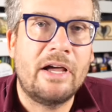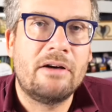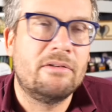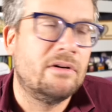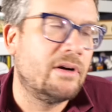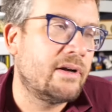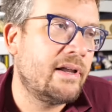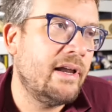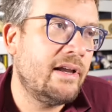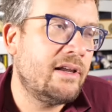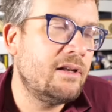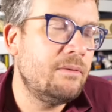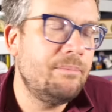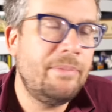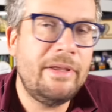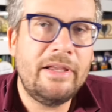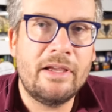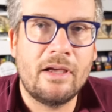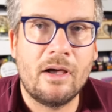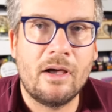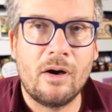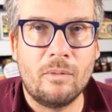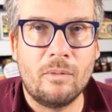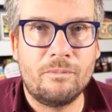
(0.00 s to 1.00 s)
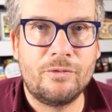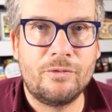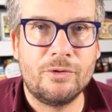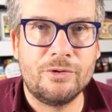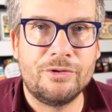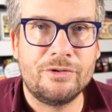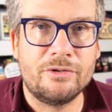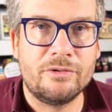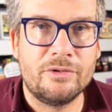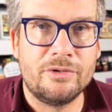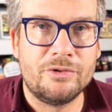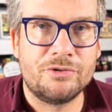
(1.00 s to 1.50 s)
Now, look, it can be a helpful
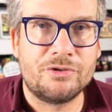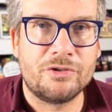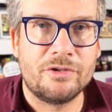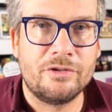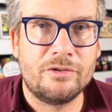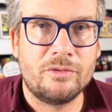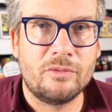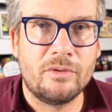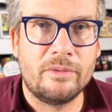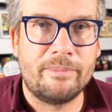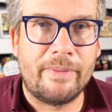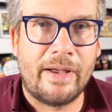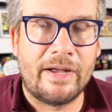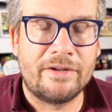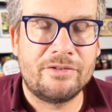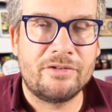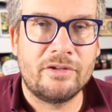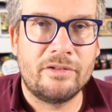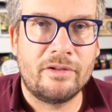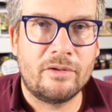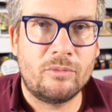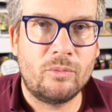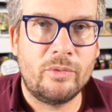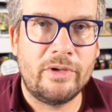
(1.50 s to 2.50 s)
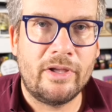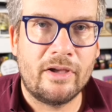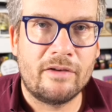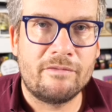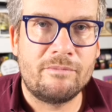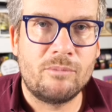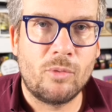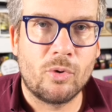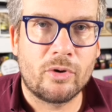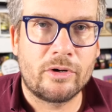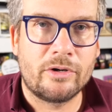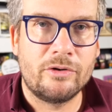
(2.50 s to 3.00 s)
delusion to imagine that we have
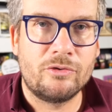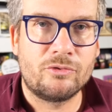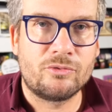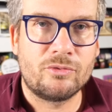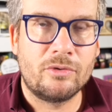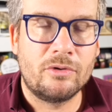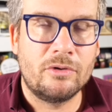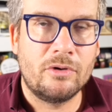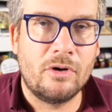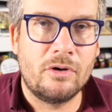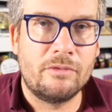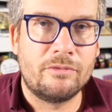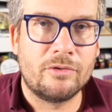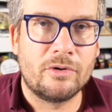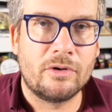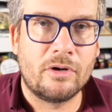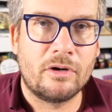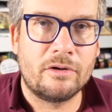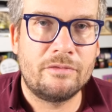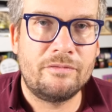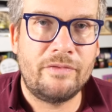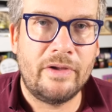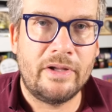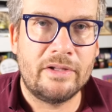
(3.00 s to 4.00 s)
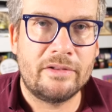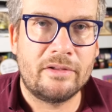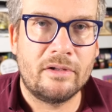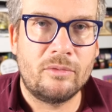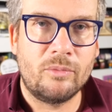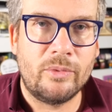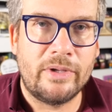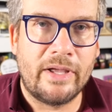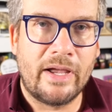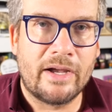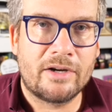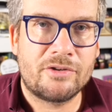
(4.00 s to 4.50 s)
more control over our fate than
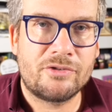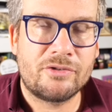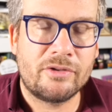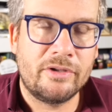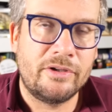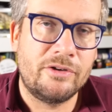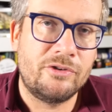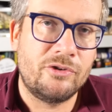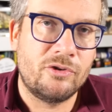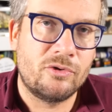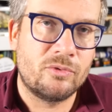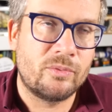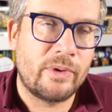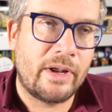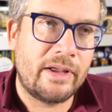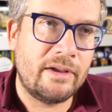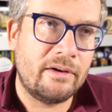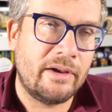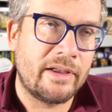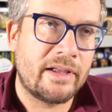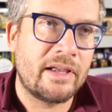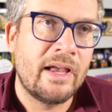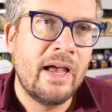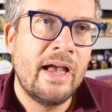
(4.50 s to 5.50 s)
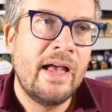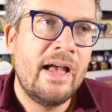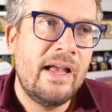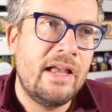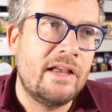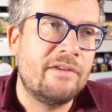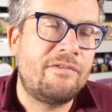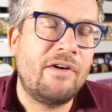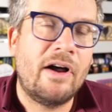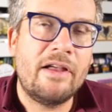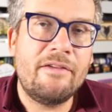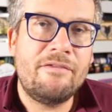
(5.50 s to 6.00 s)
we actually do, right? Like,
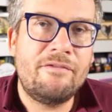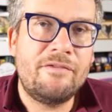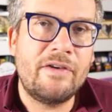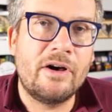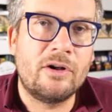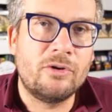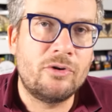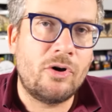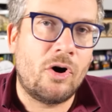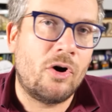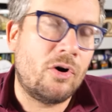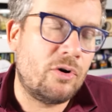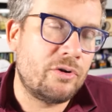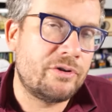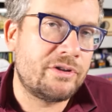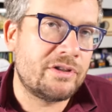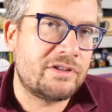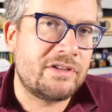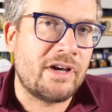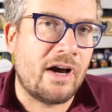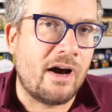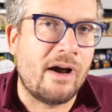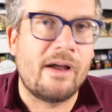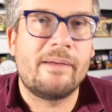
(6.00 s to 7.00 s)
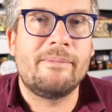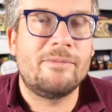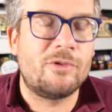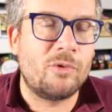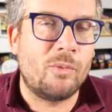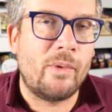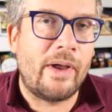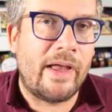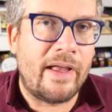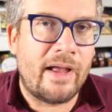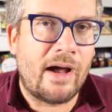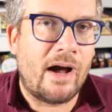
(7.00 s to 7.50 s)
if I felt all the time the
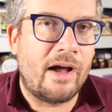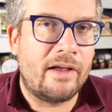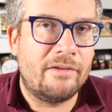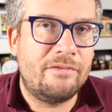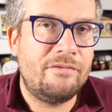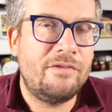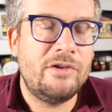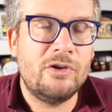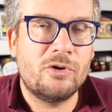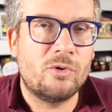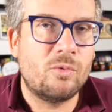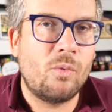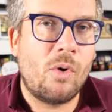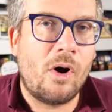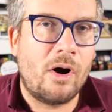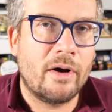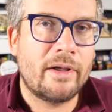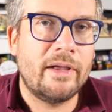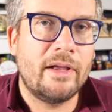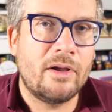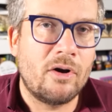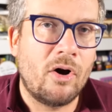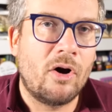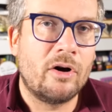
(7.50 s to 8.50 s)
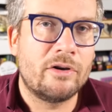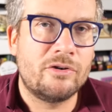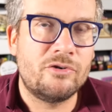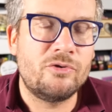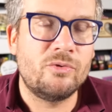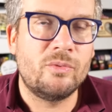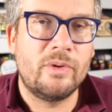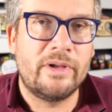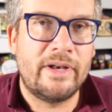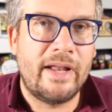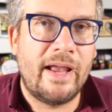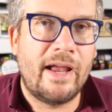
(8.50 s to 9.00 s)
way I feel walking
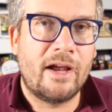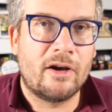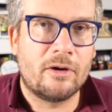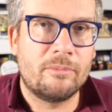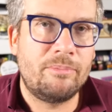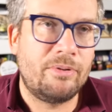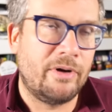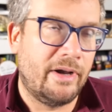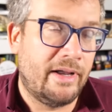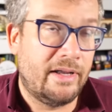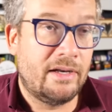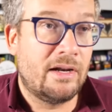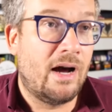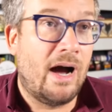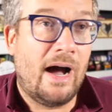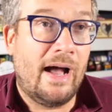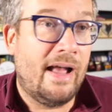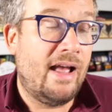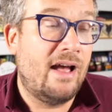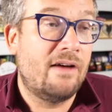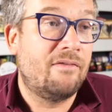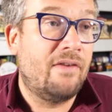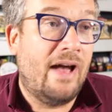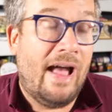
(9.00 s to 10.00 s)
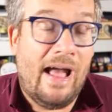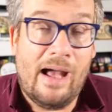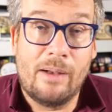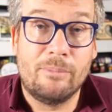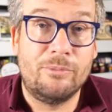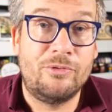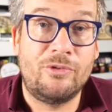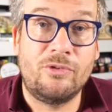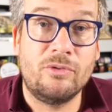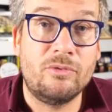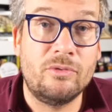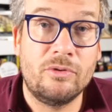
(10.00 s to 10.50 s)
onto an airplane, I have
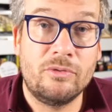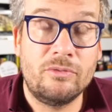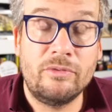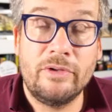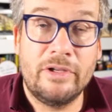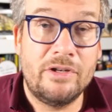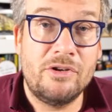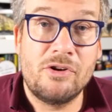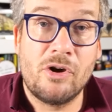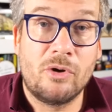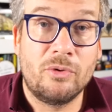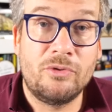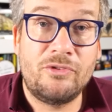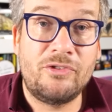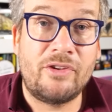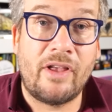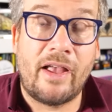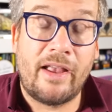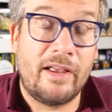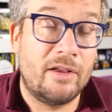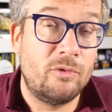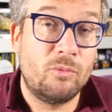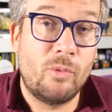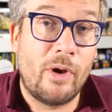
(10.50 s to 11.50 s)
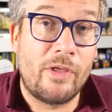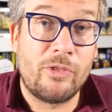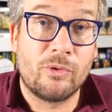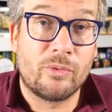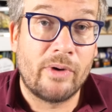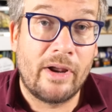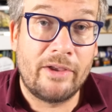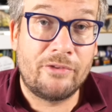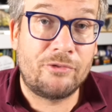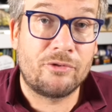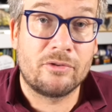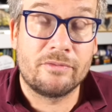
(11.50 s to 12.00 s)
absolutely no say in whether
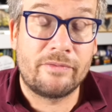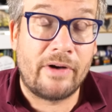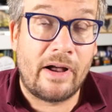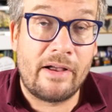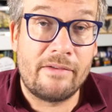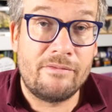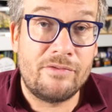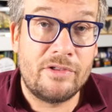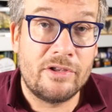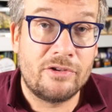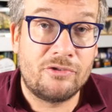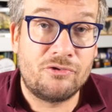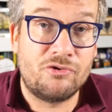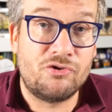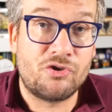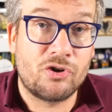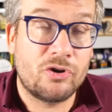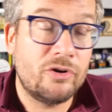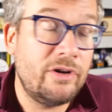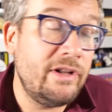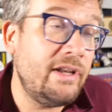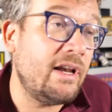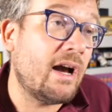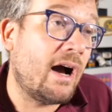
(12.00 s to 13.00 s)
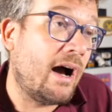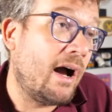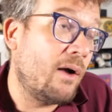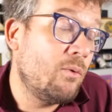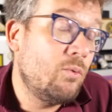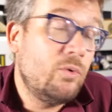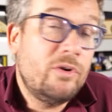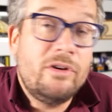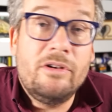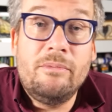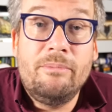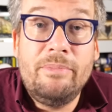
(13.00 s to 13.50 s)
I survive this journey, I
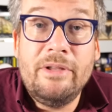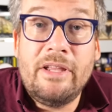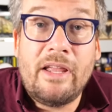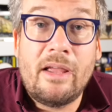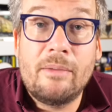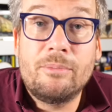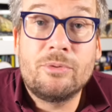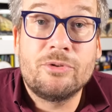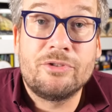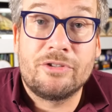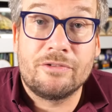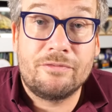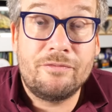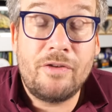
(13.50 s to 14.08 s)
wouldn't be able to